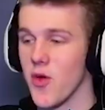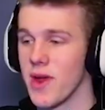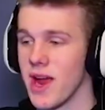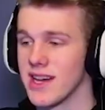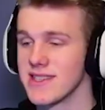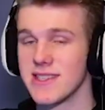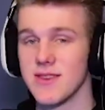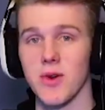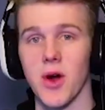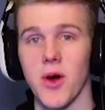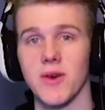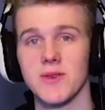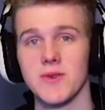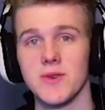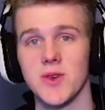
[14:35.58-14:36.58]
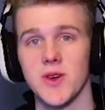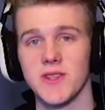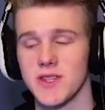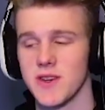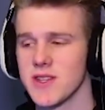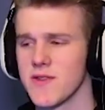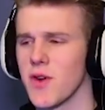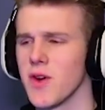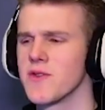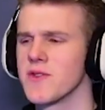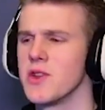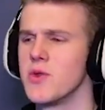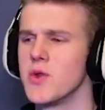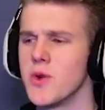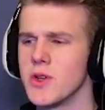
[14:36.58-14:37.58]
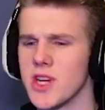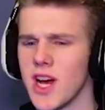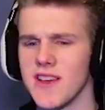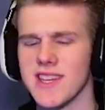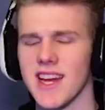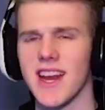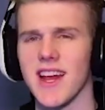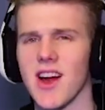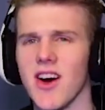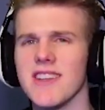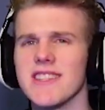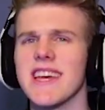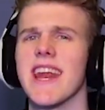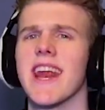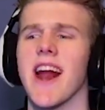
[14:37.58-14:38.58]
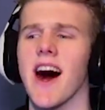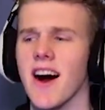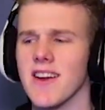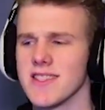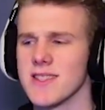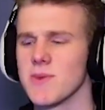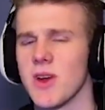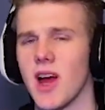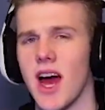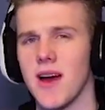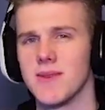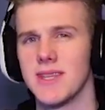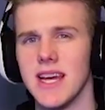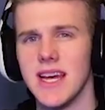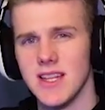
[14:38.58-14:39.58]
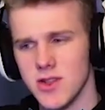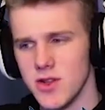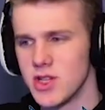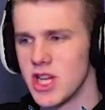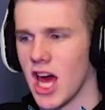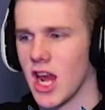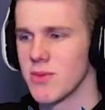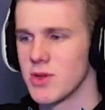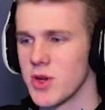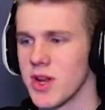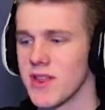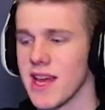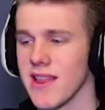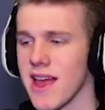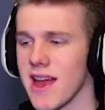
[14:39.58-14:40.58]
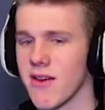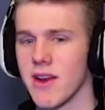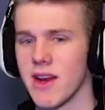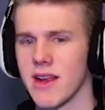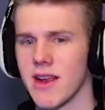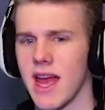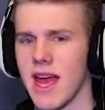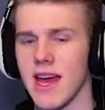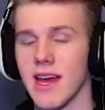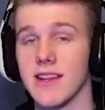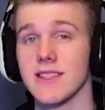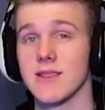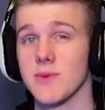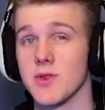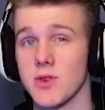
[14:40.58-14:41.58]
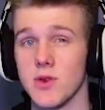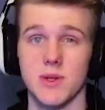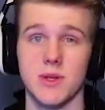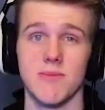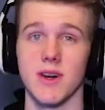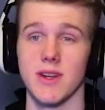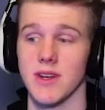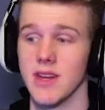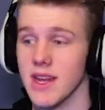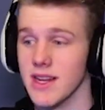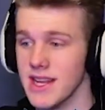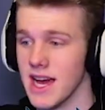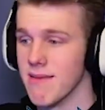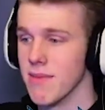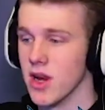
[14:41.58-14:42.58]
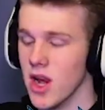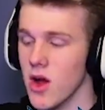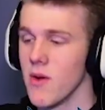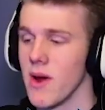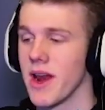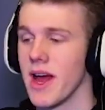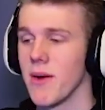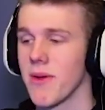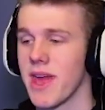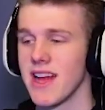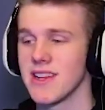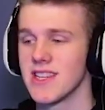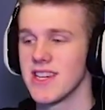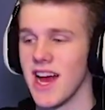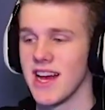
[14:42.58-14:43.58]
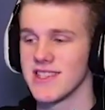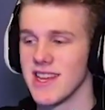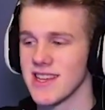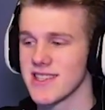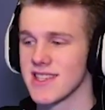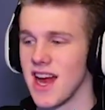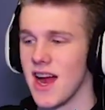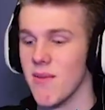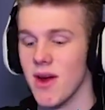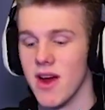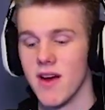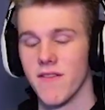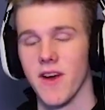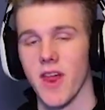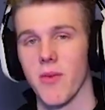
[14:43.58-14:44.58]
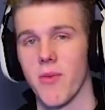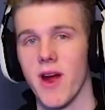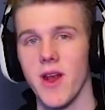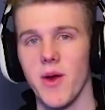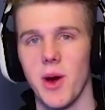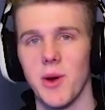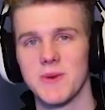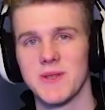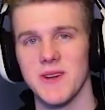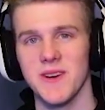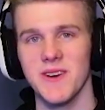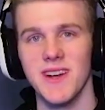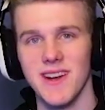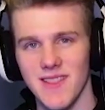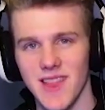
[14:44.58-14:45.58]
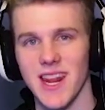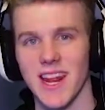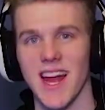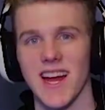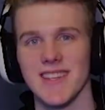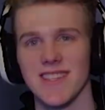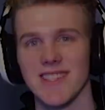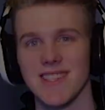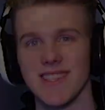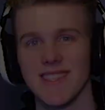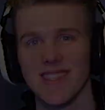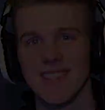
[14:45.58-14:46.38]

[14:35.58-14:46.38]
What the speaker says: I hope you guys still go on to enjoy the series. If you do enjoy this kind of content and aren't subscribed to the channel, be sure to hit that like rating and subscription button down below. And I'll catch you guys next time for another brand new episode. Later, guys.